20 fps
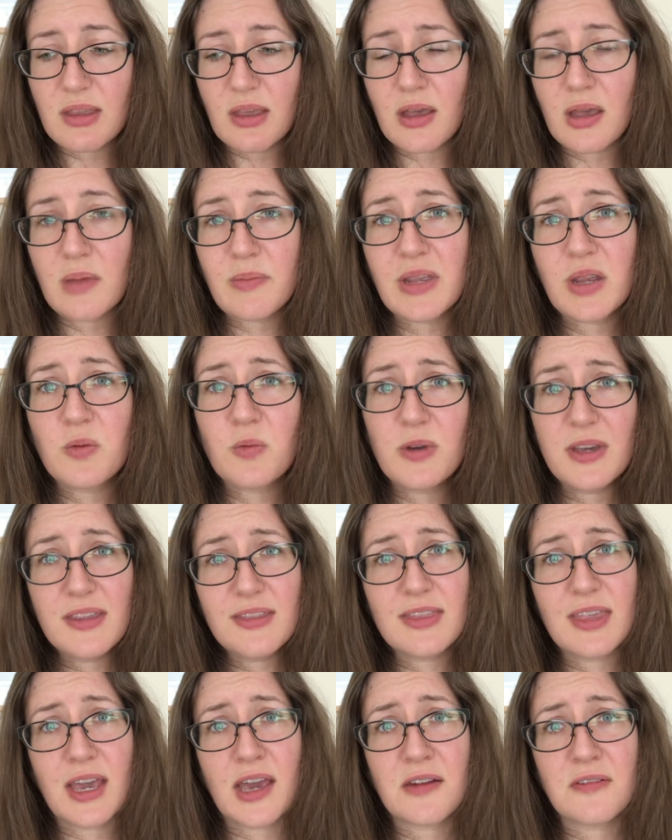And
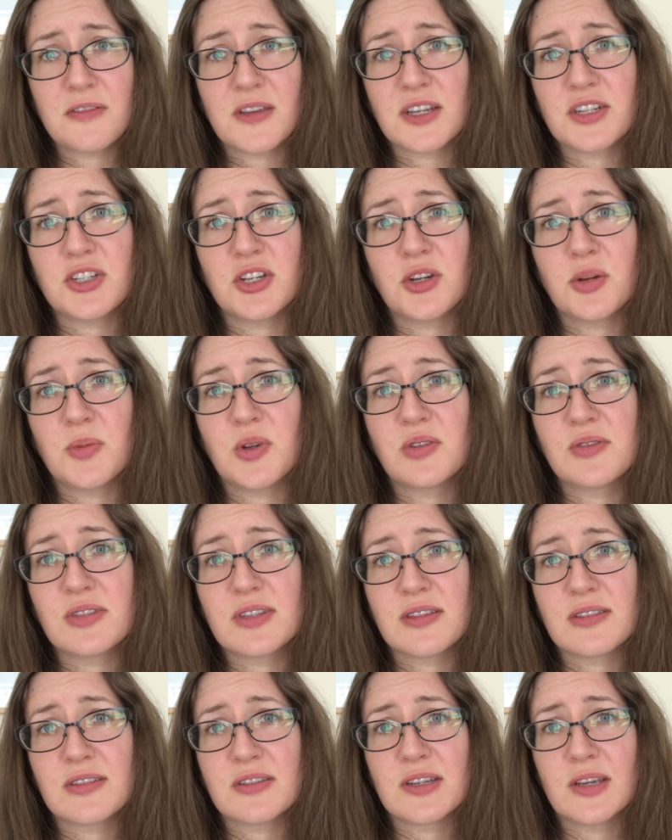with that affecting your immune
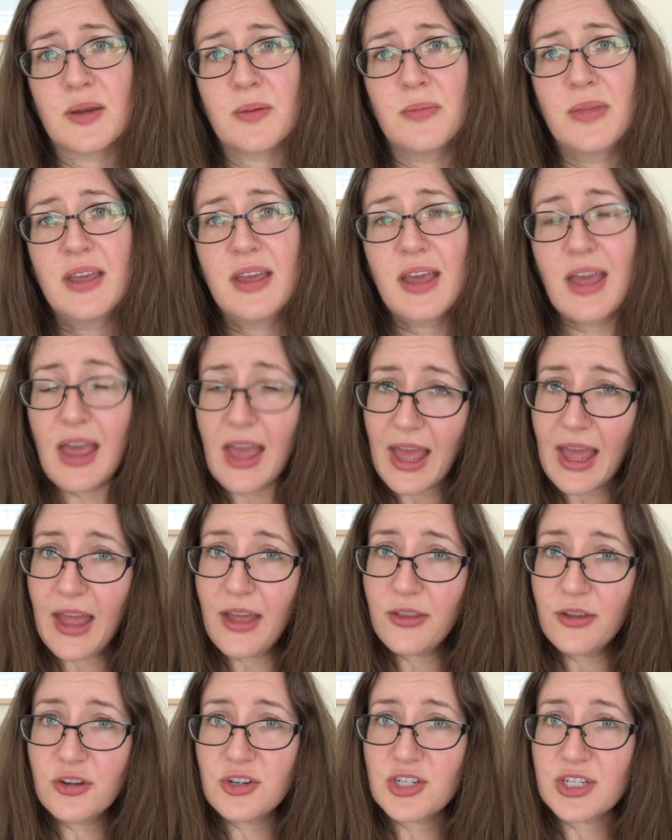system,
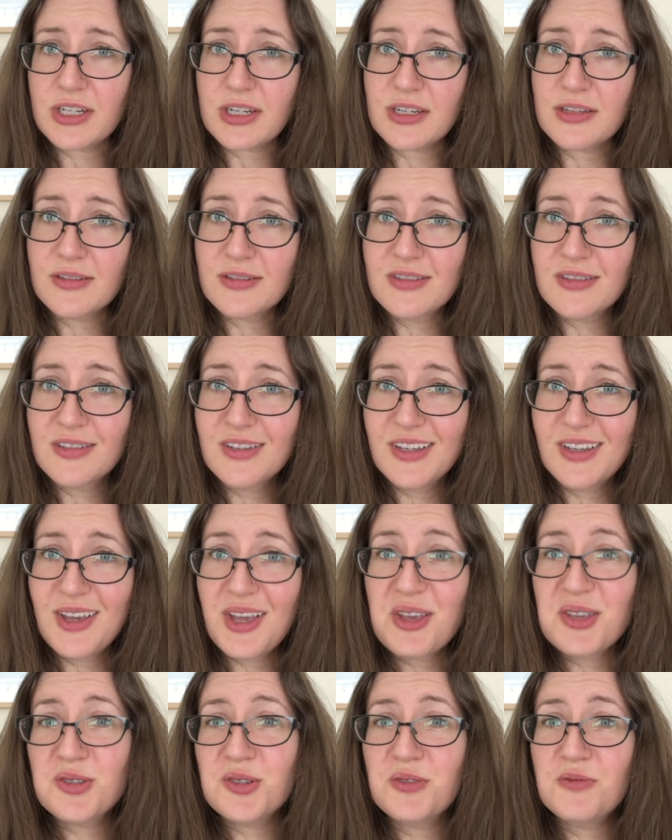allergies.
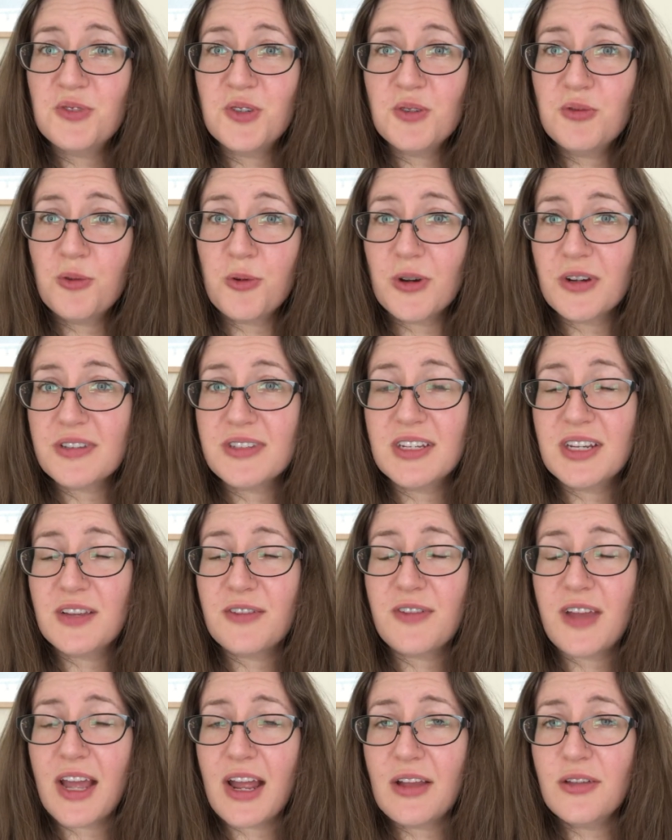So if you have a worsening
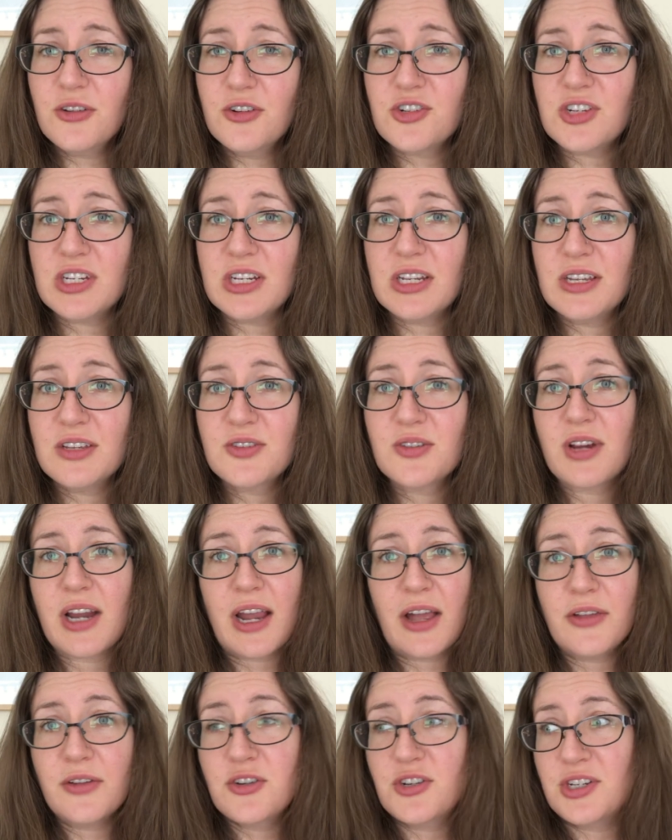of allergies or
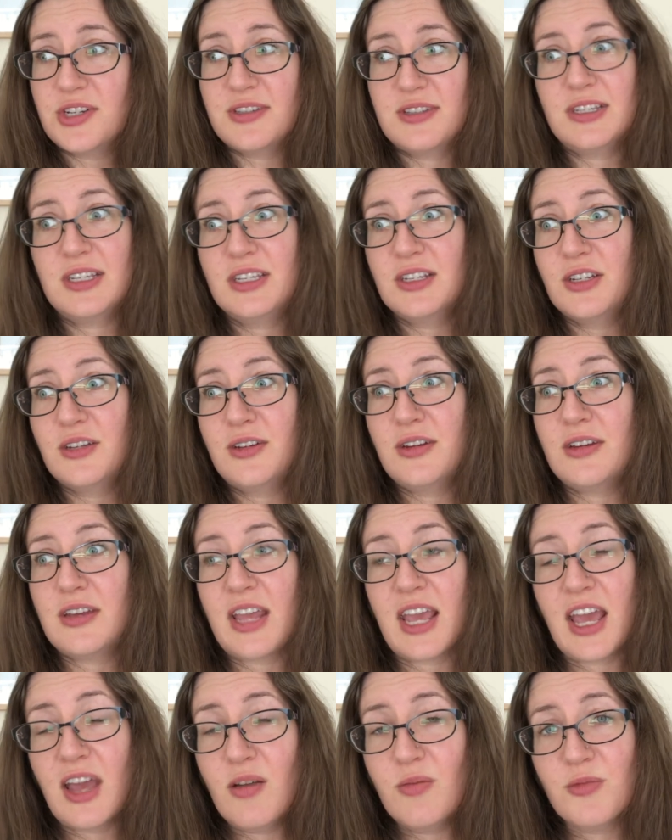allergies that you didn't
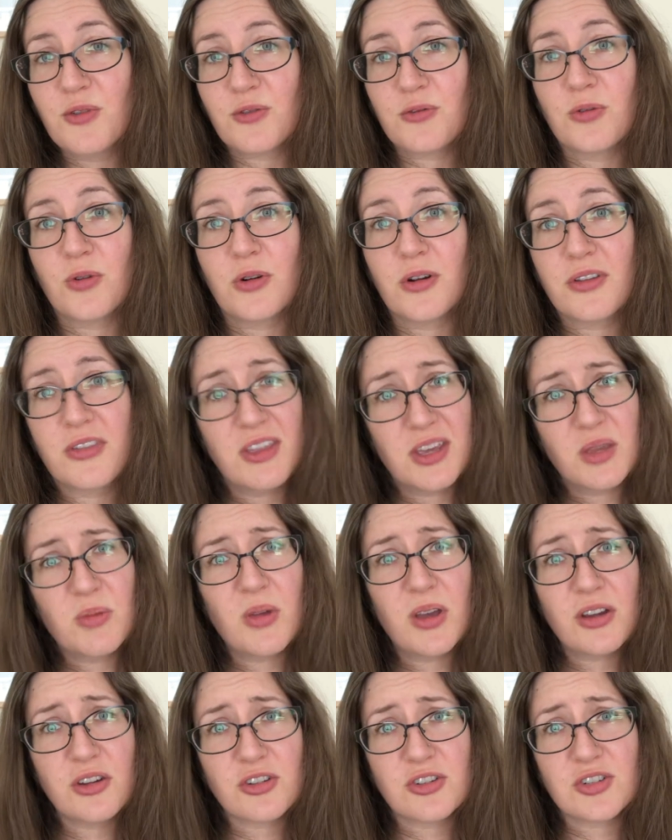have before, think
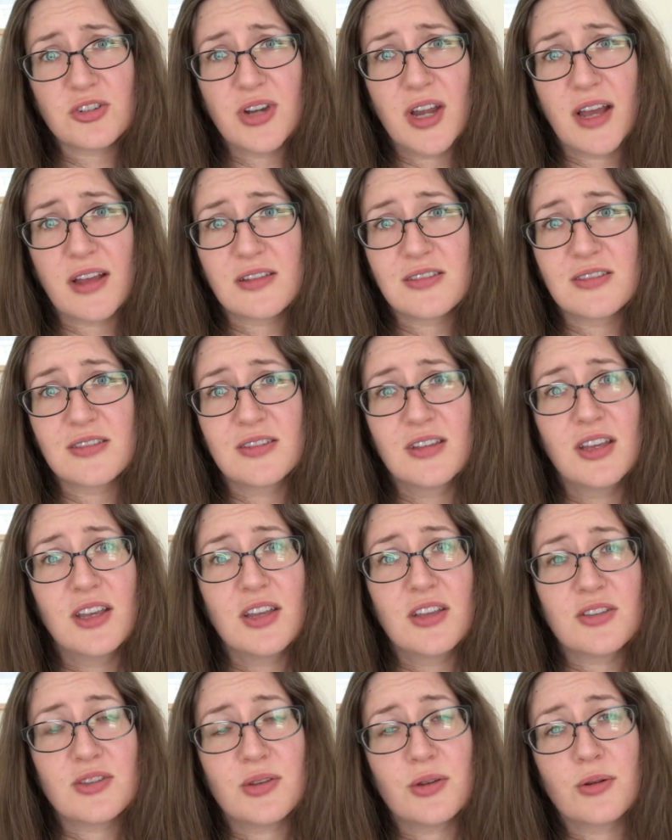about your stress.
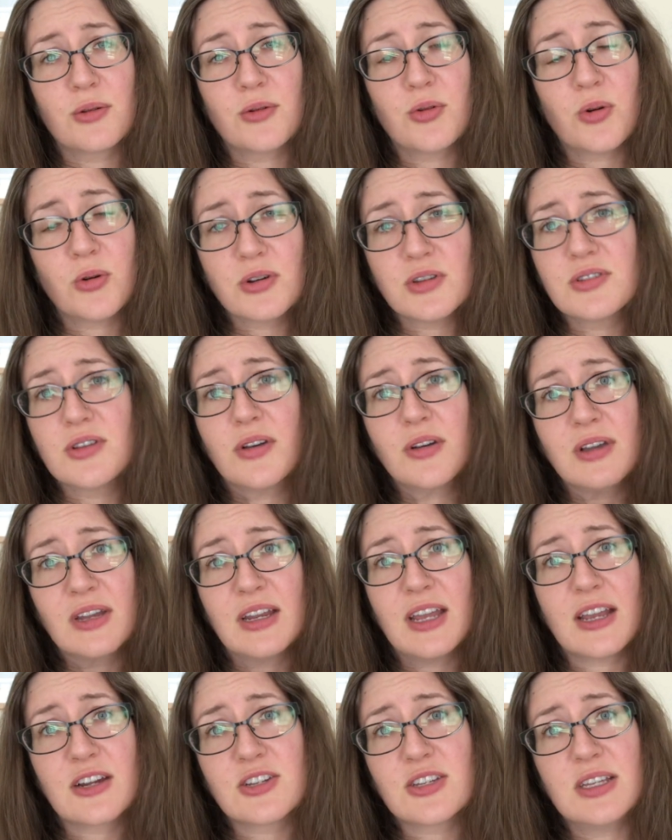So cortisol can
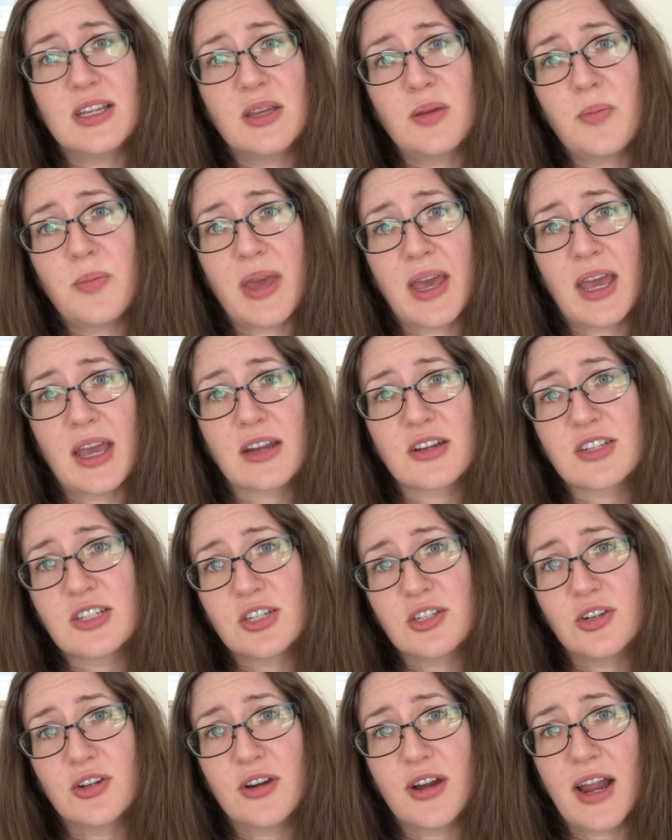actually impact
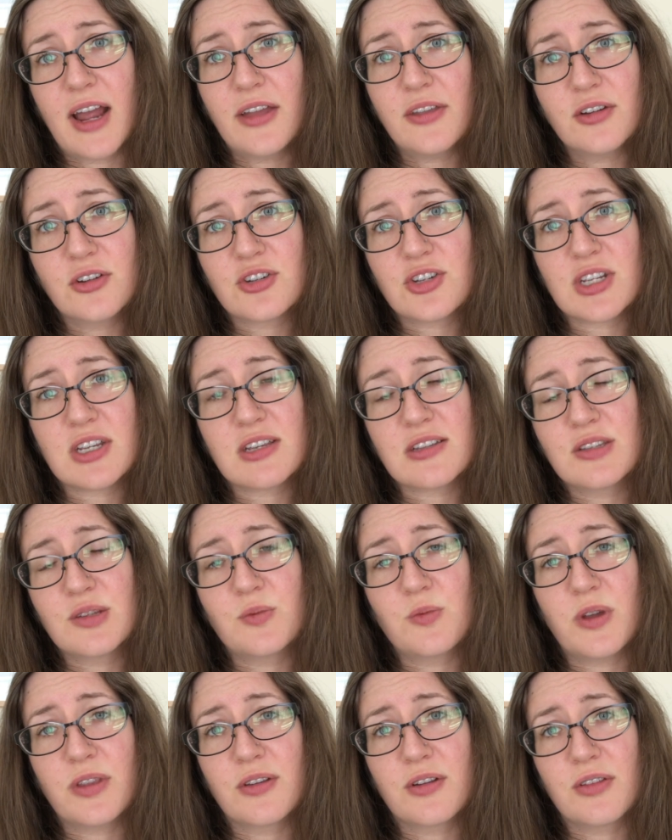your allergies and
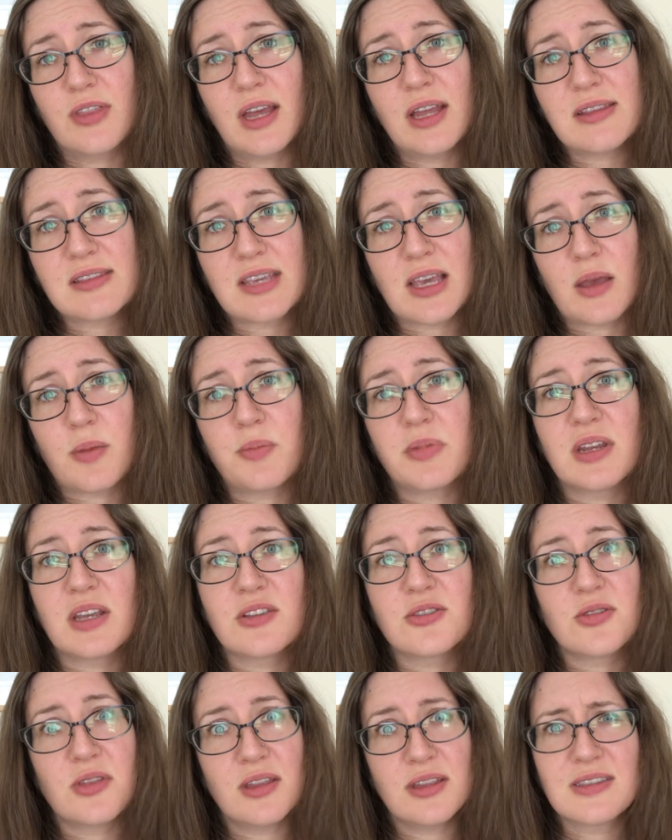whether that's happening.
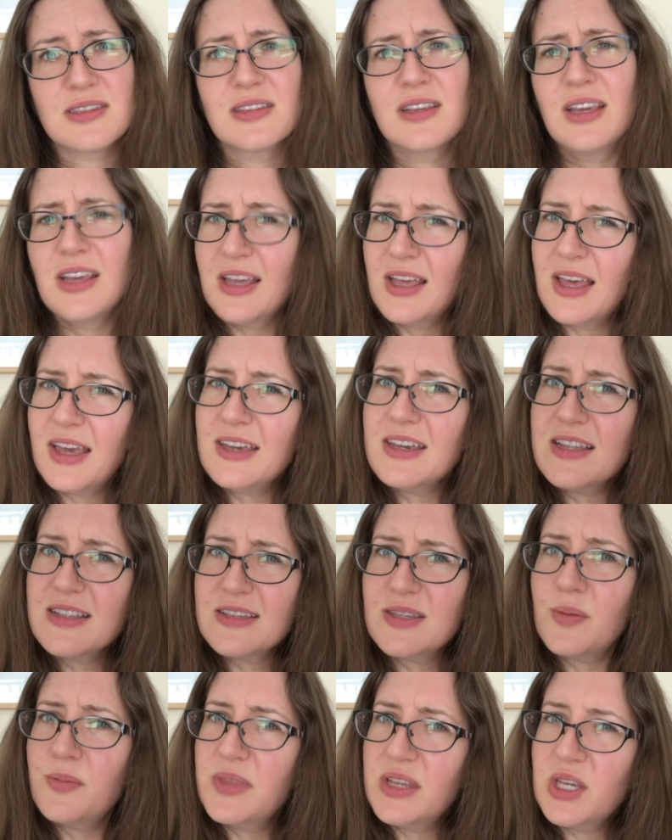So that's, again,
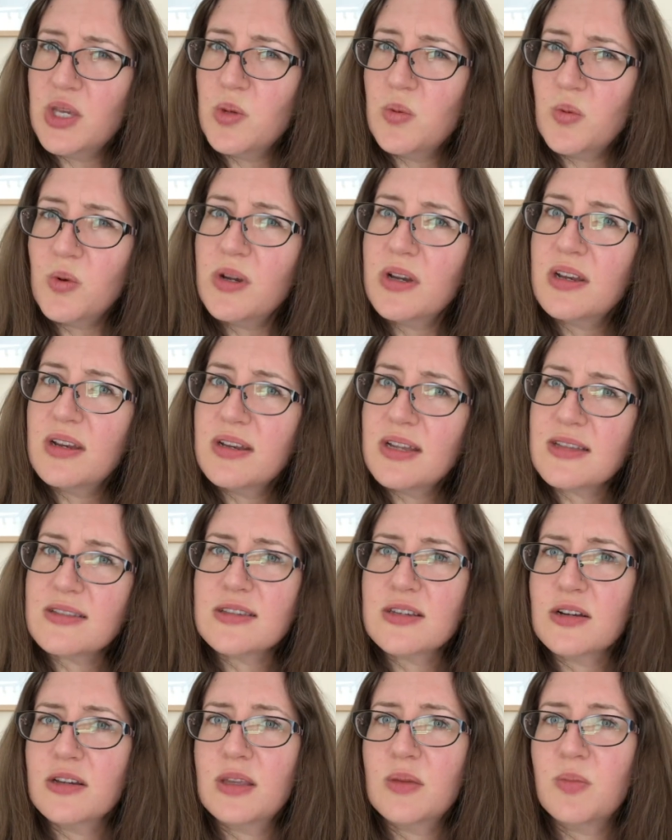something you wouldn't
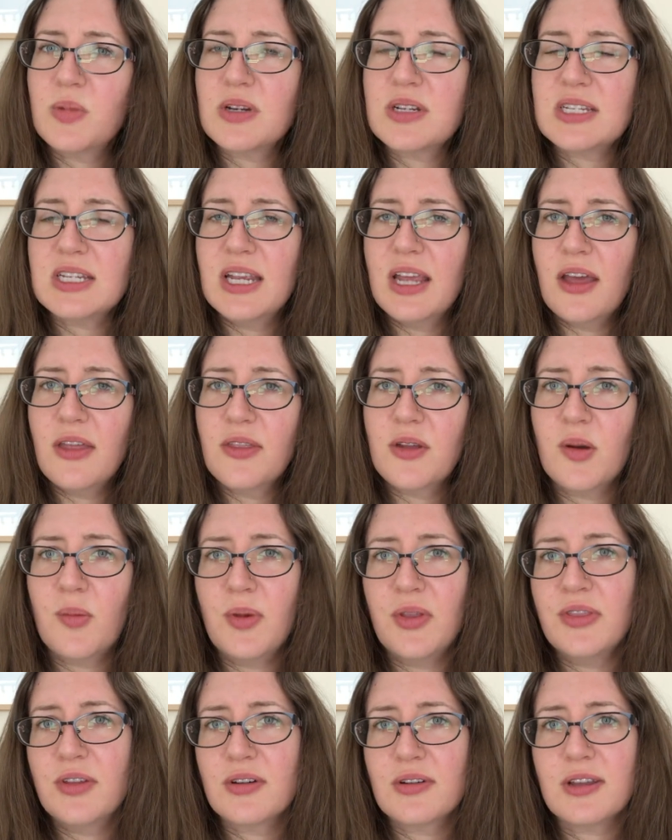necessarily put together,
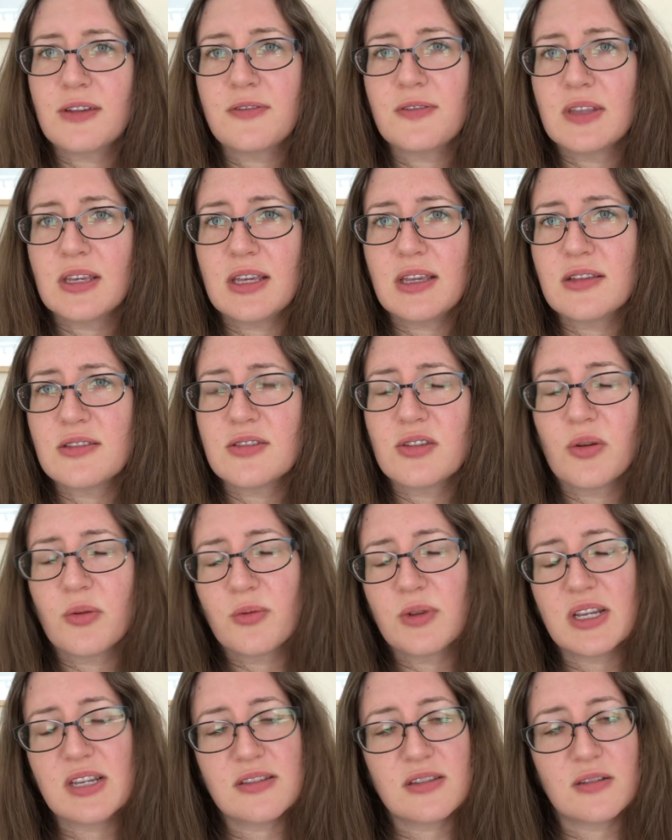but there definitely is a
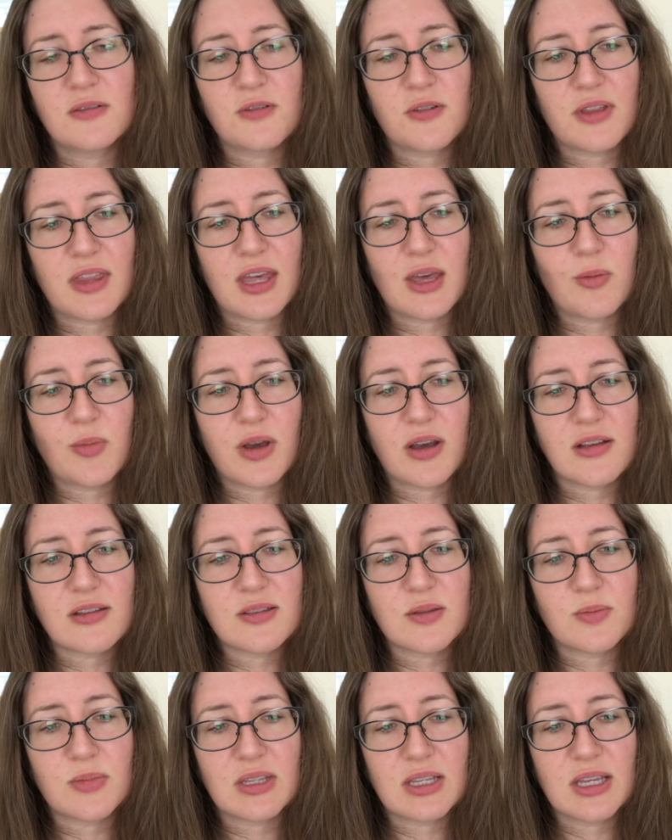reason for that
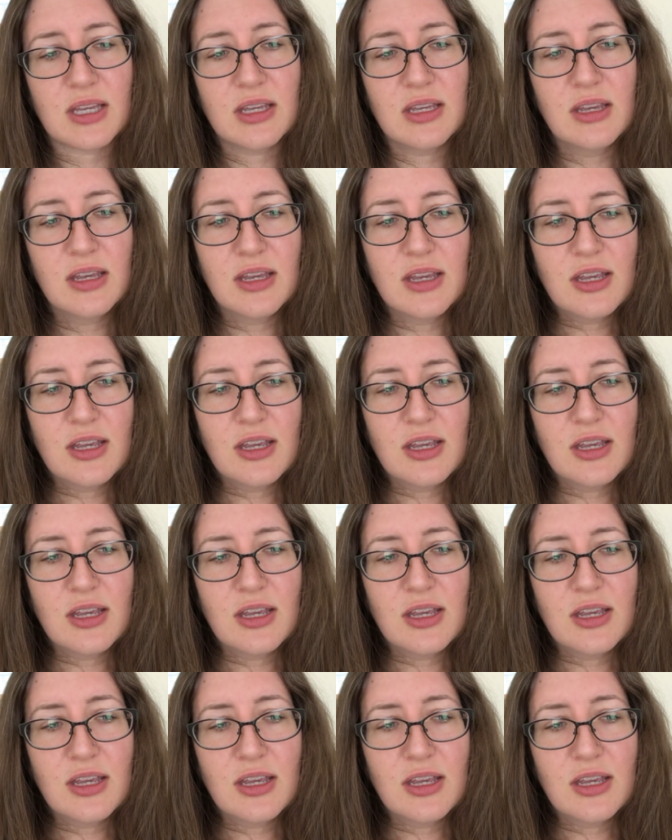possibly.